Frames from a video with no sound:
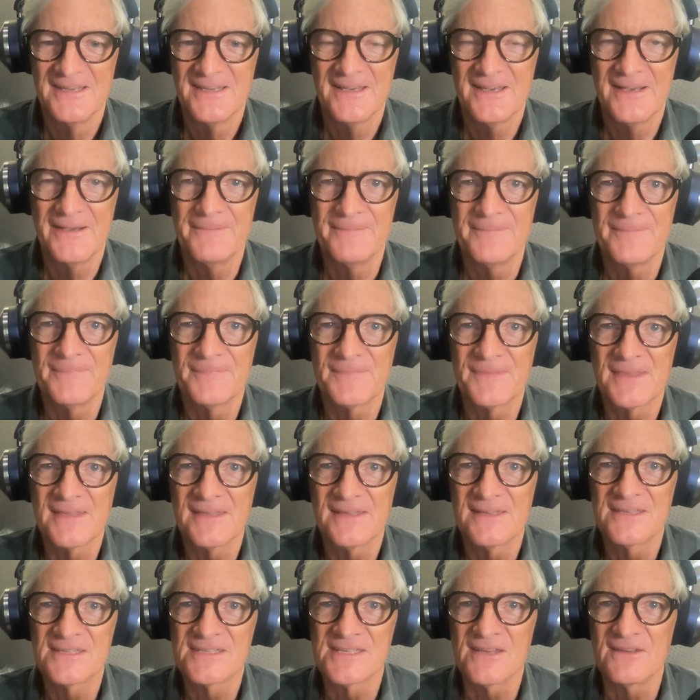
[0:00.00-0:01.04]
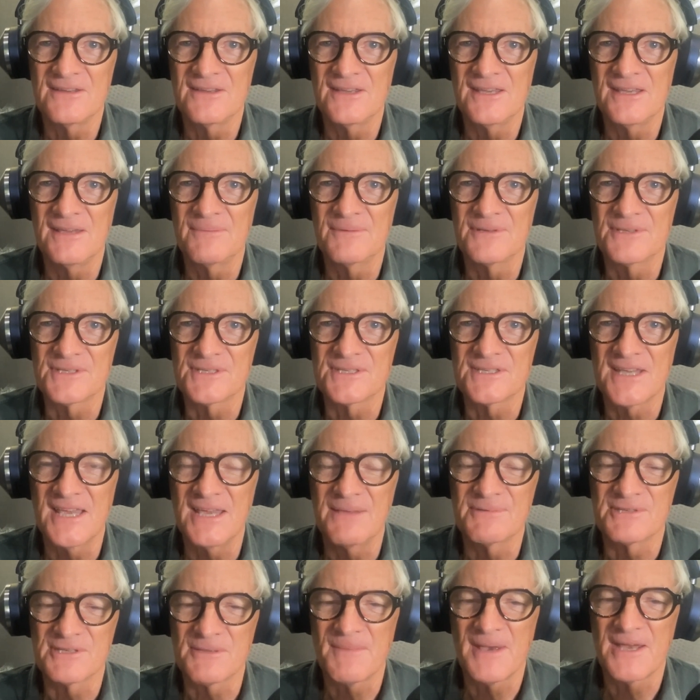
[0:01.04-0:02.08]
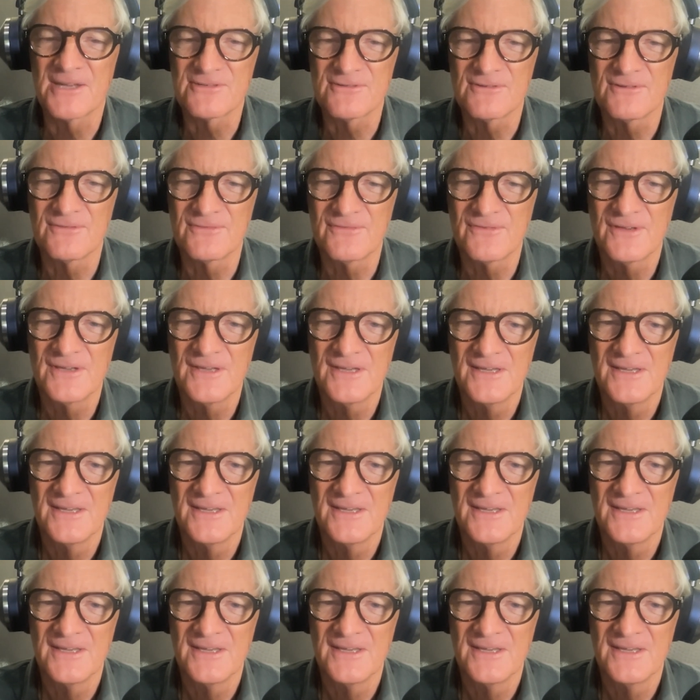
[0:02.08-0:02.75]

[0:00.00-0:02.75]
So it was a matter of